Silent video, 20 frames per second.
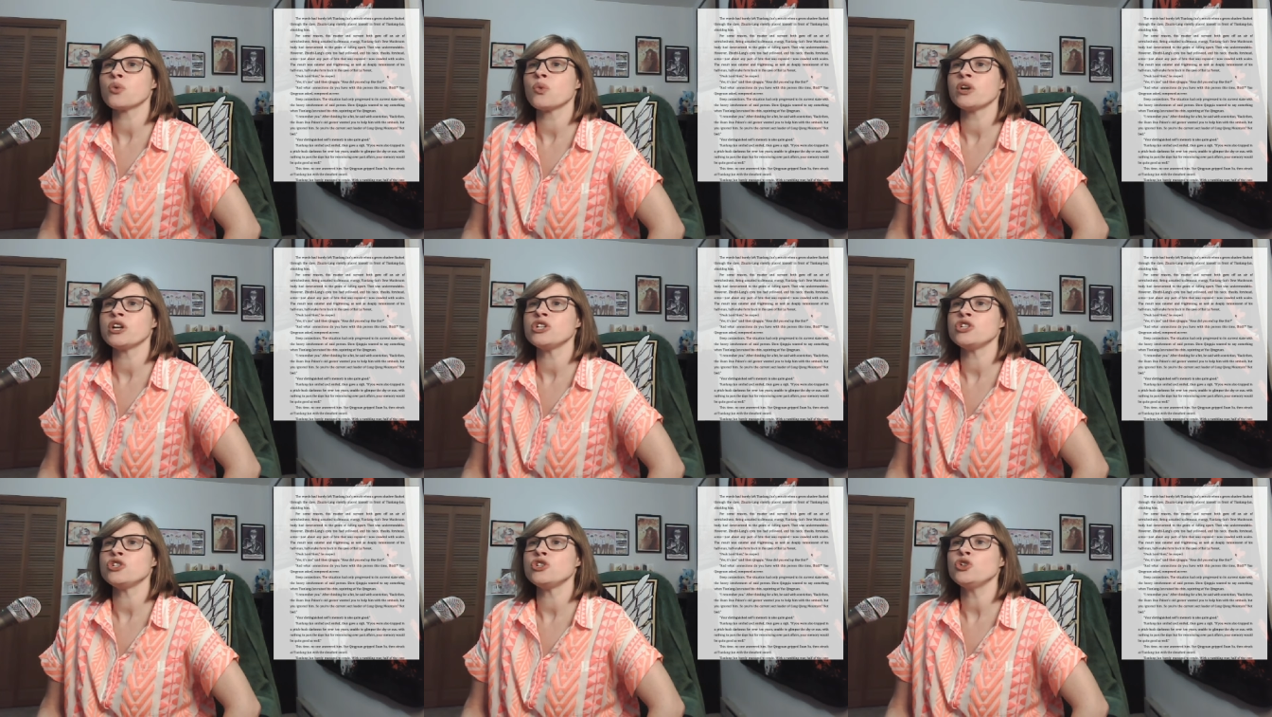
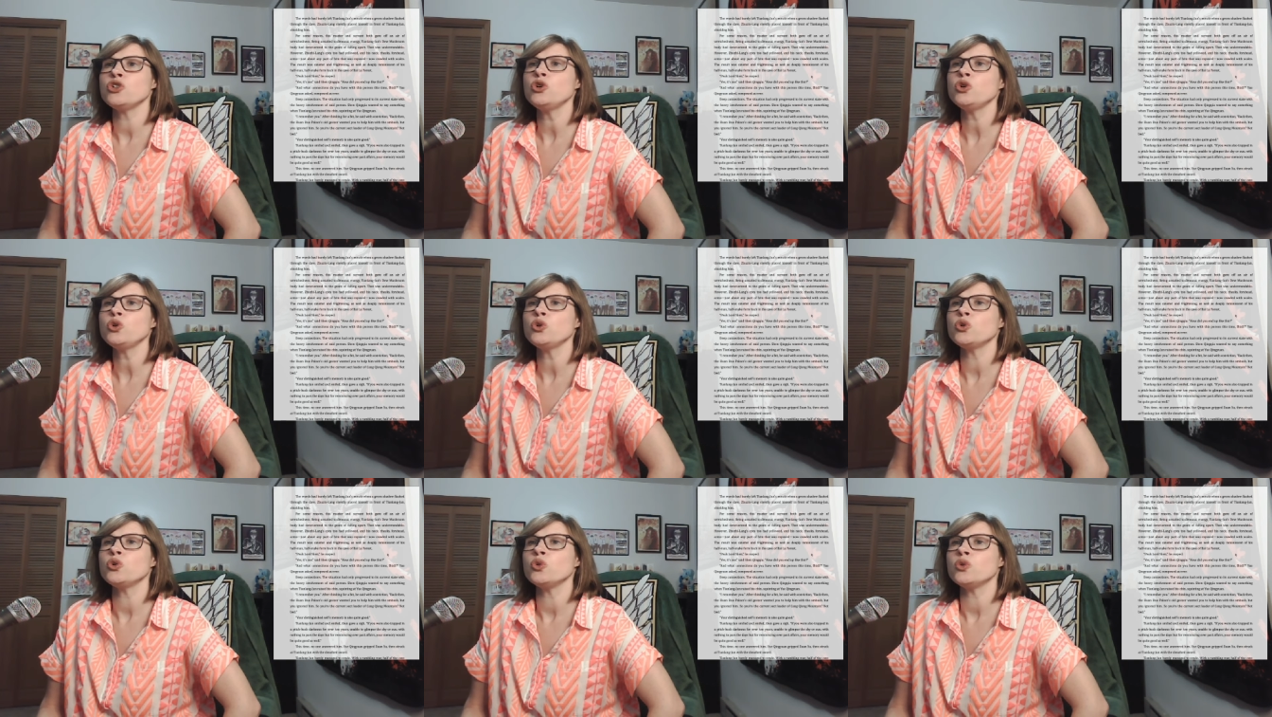wanted
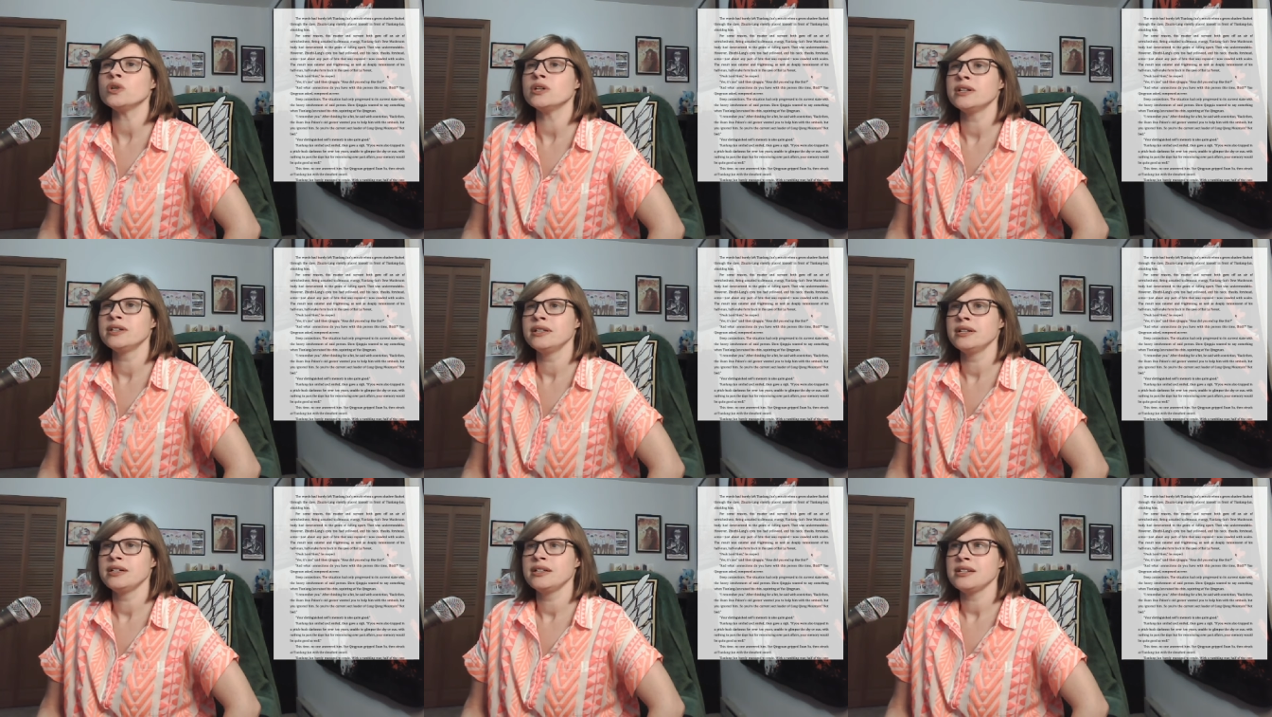you
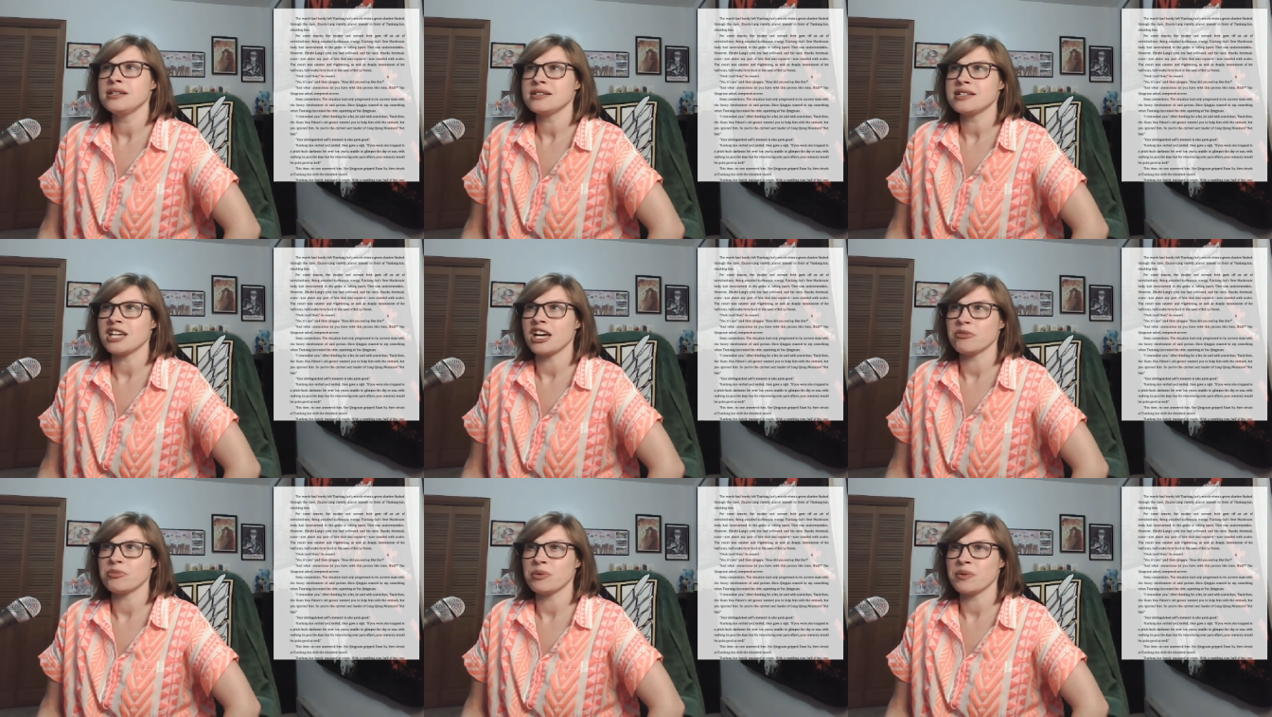to
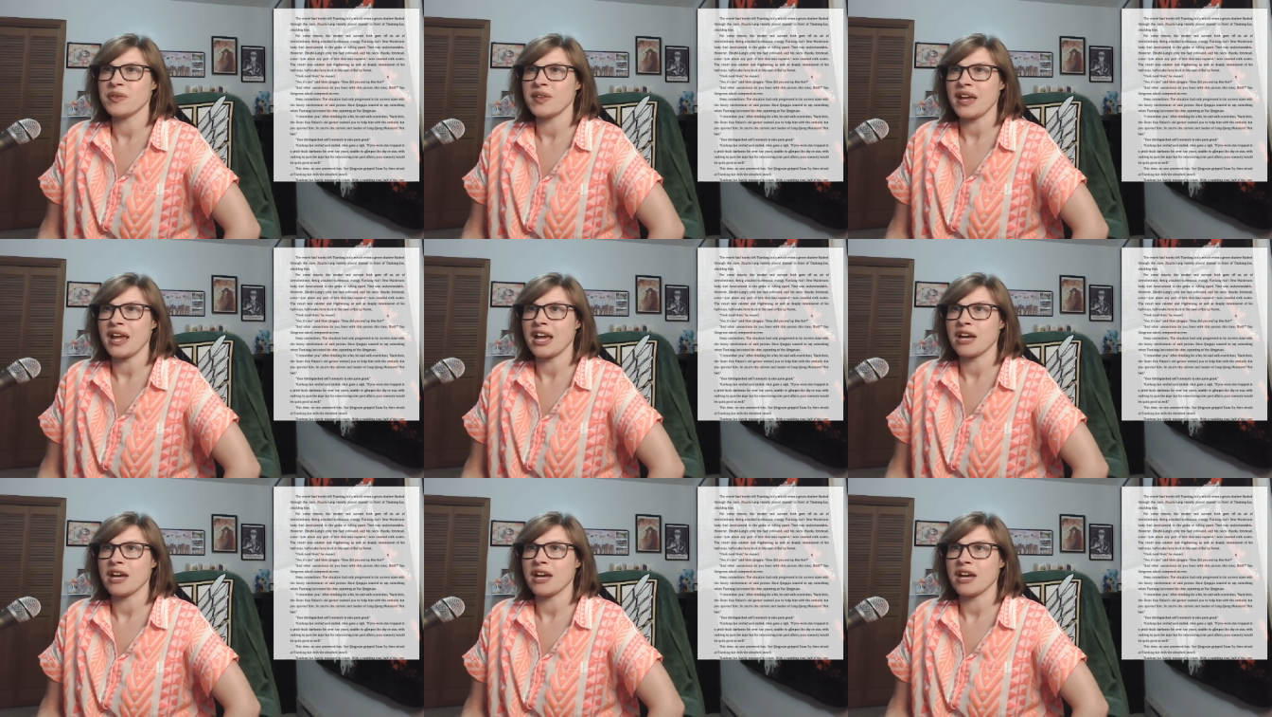help him with the